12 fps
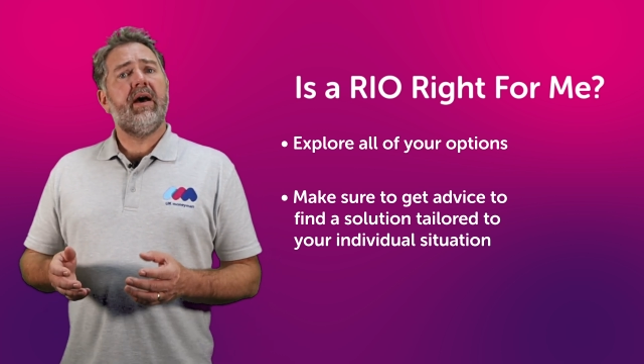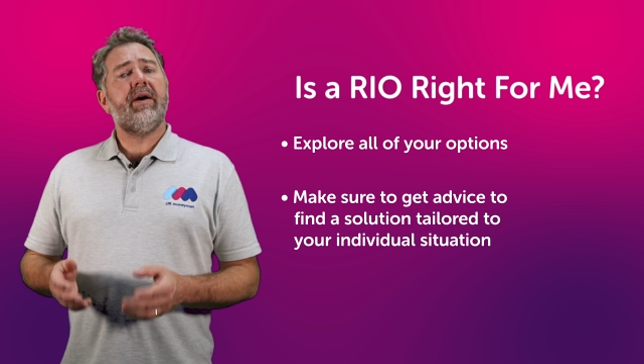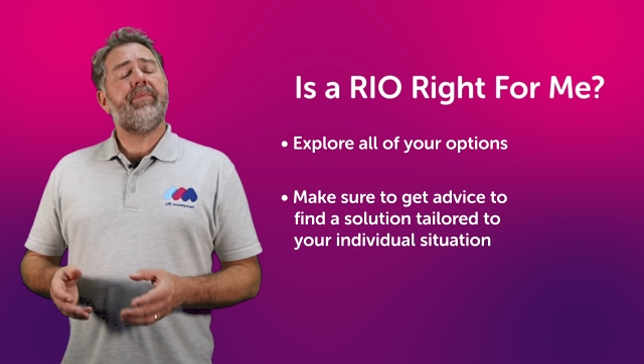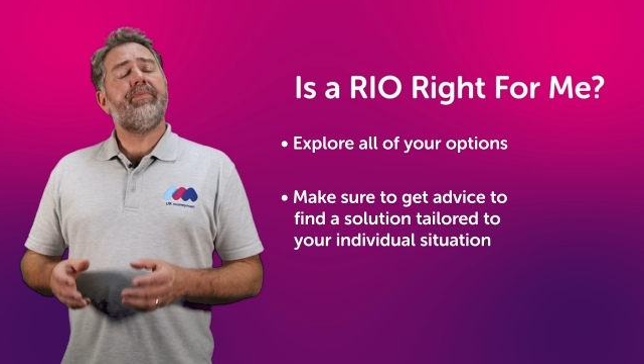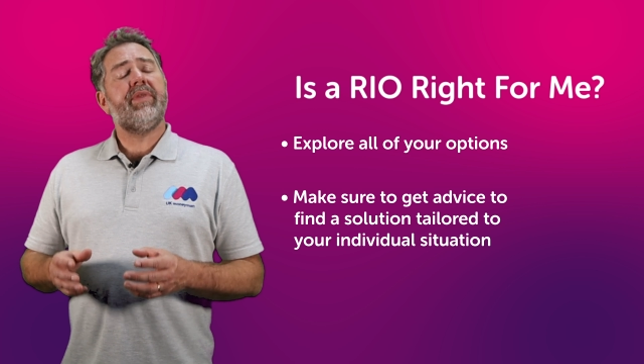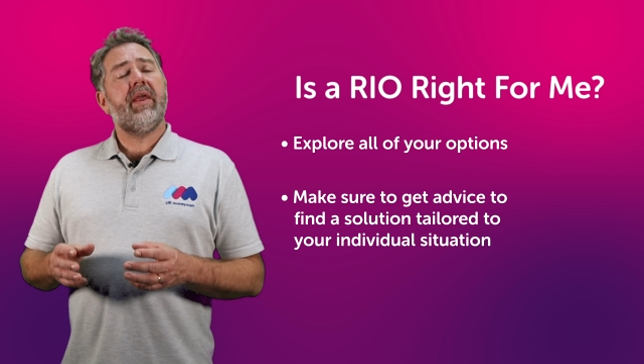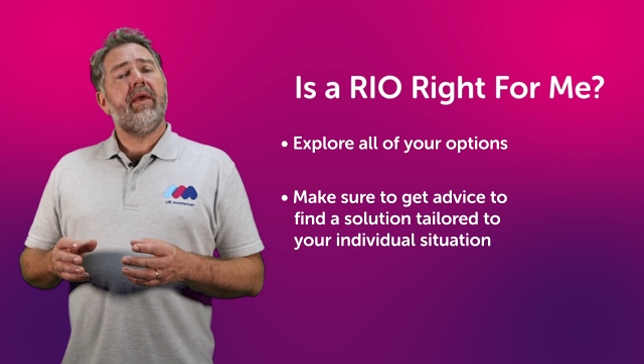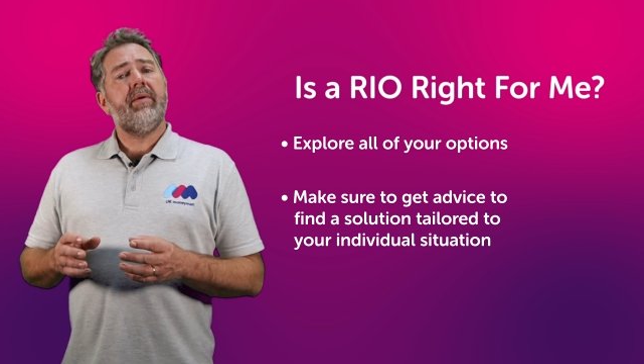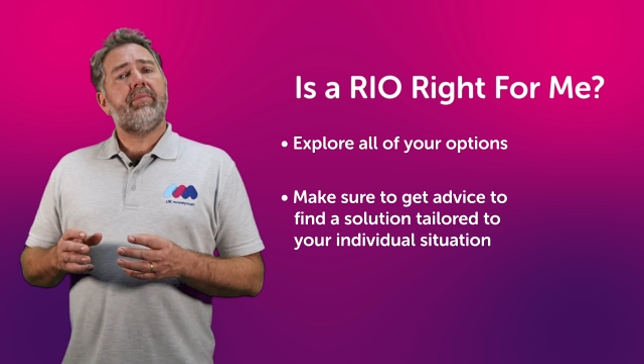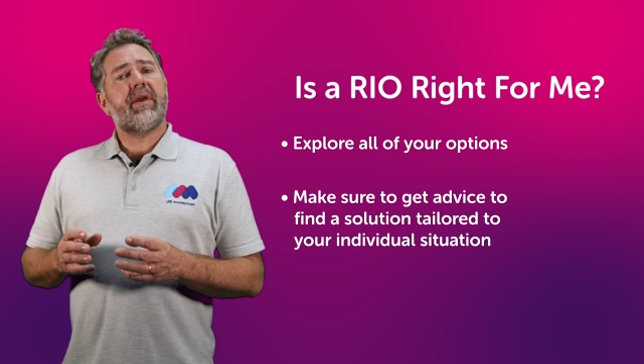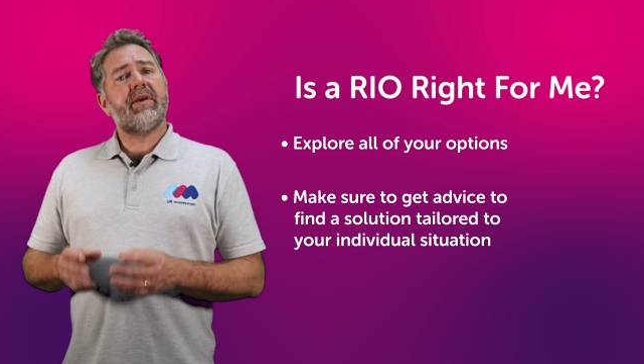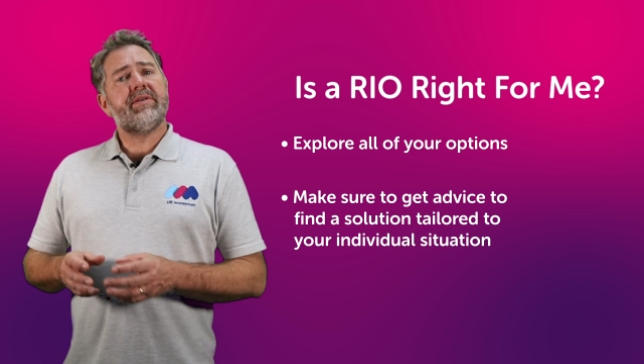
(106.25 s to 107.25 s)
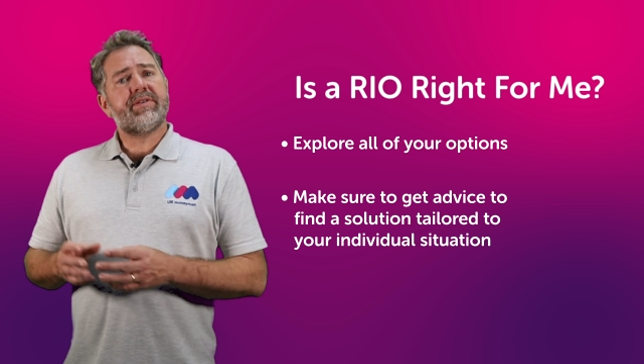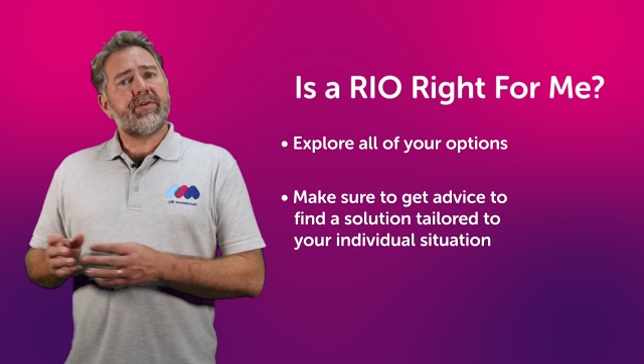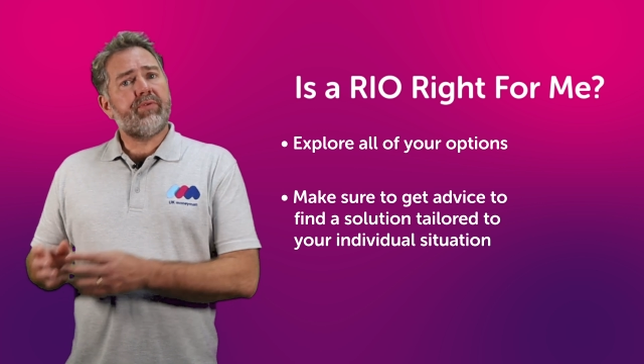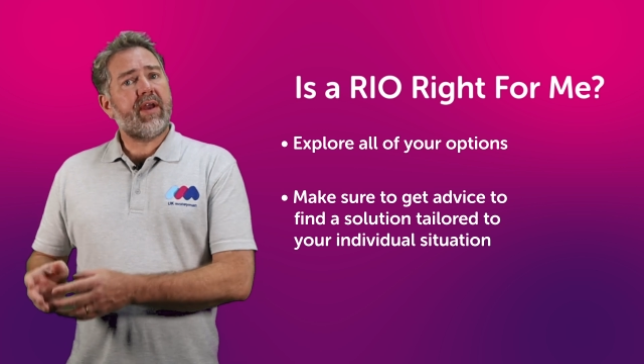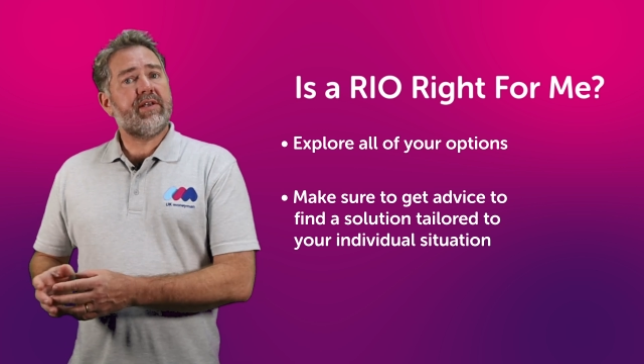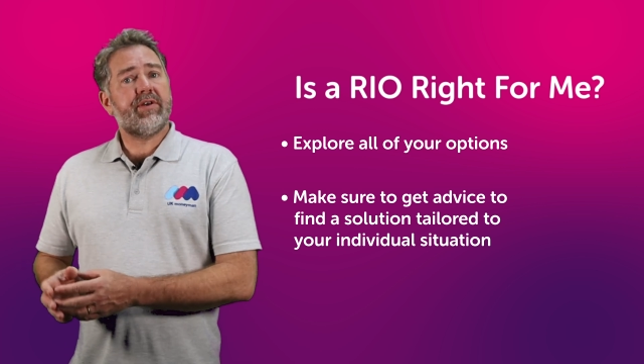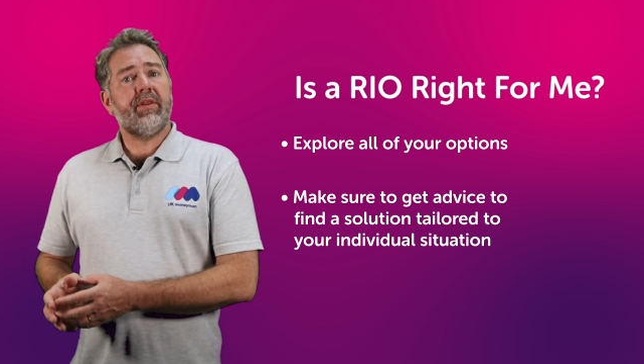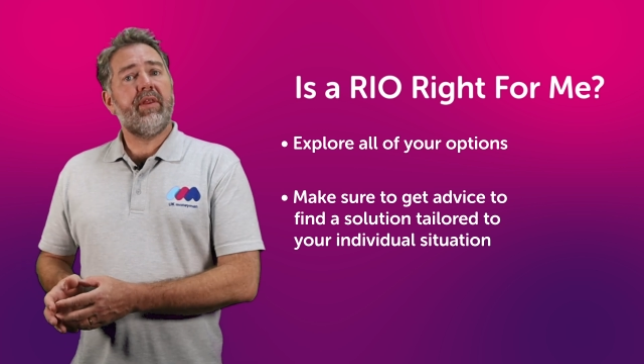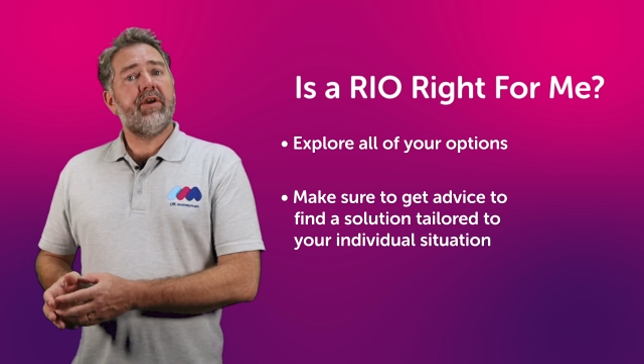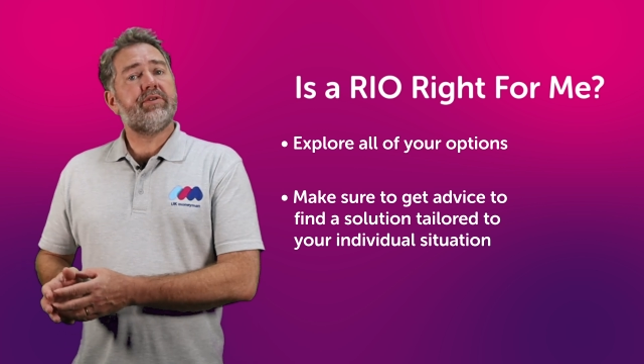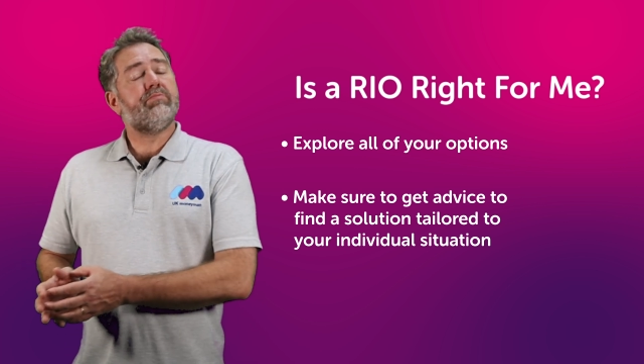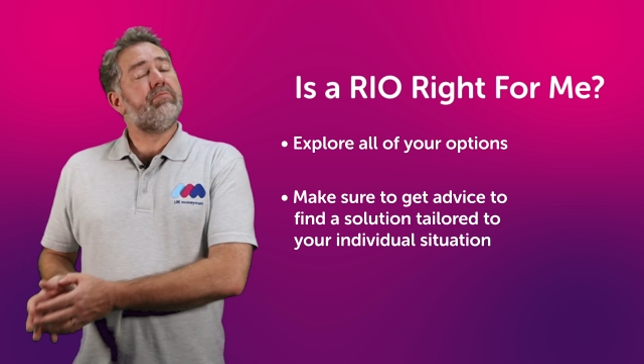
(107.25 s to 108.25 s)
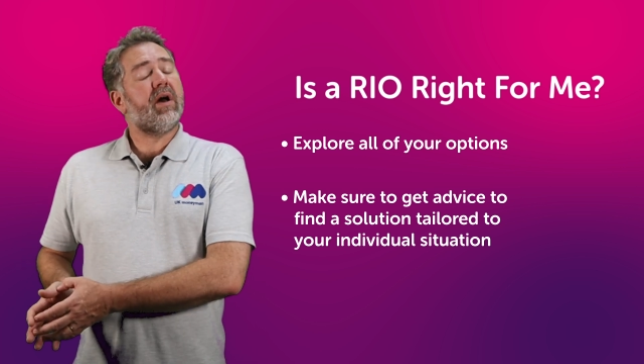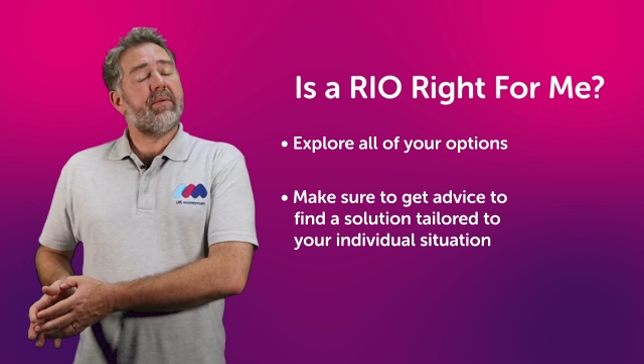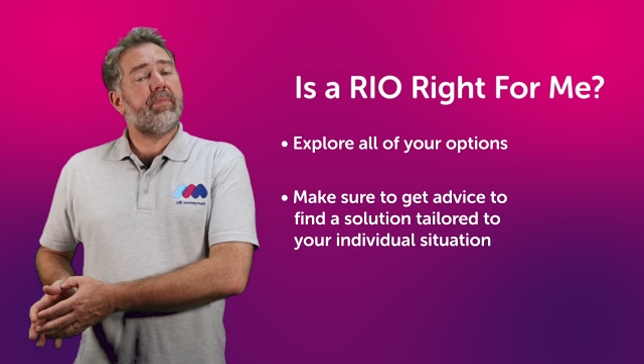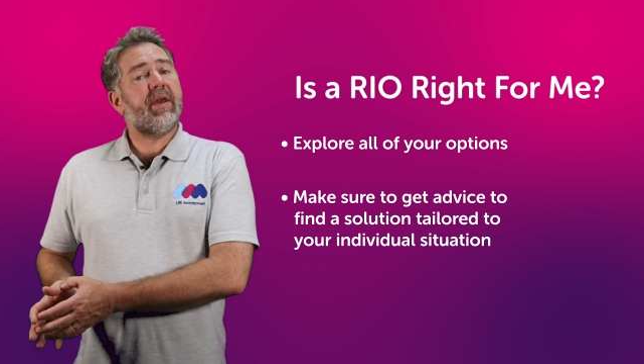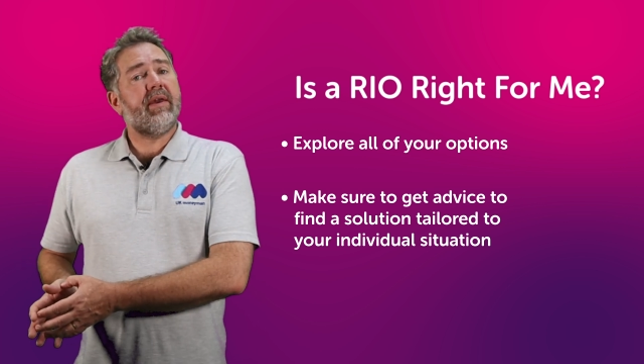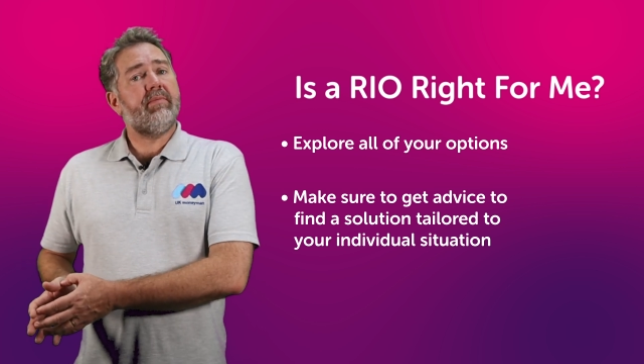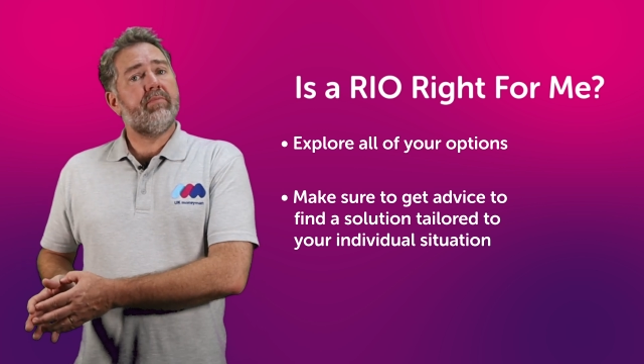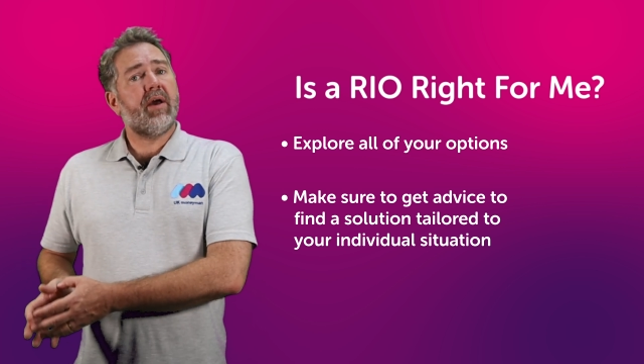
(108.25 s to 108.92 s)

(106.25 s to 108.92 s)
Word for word: um, because the rate on those might be,